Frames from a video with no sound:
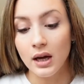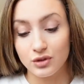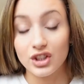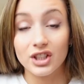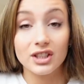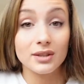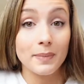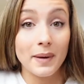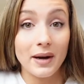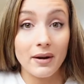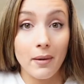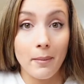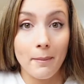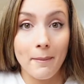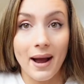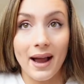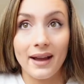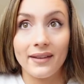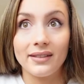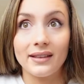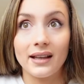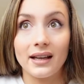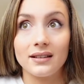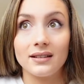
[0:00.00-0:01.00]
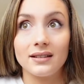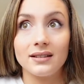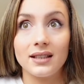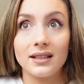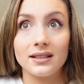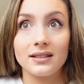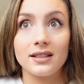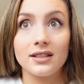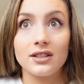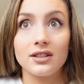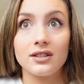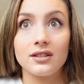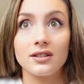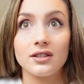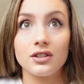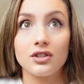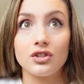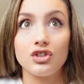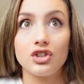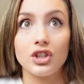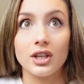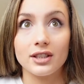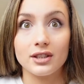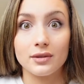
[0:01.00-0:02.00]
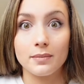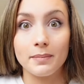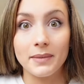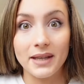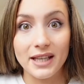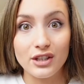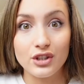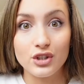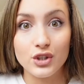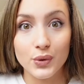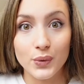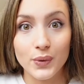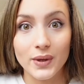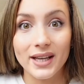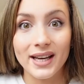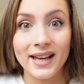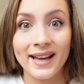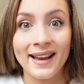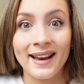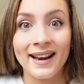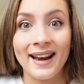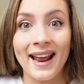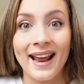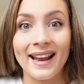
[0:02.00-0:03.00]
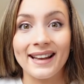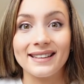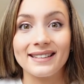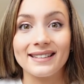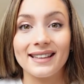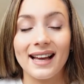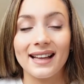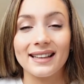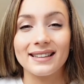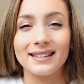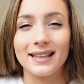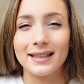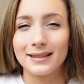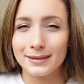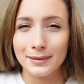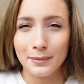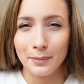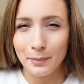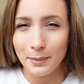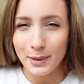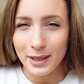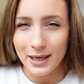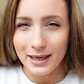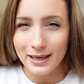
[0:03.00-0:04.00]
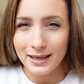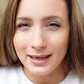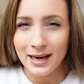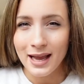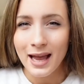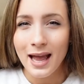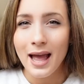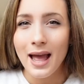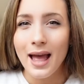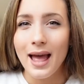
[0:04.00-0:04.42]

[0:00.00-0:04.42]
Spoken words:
Just bear in mind that this is just me doing it and that doesn't mean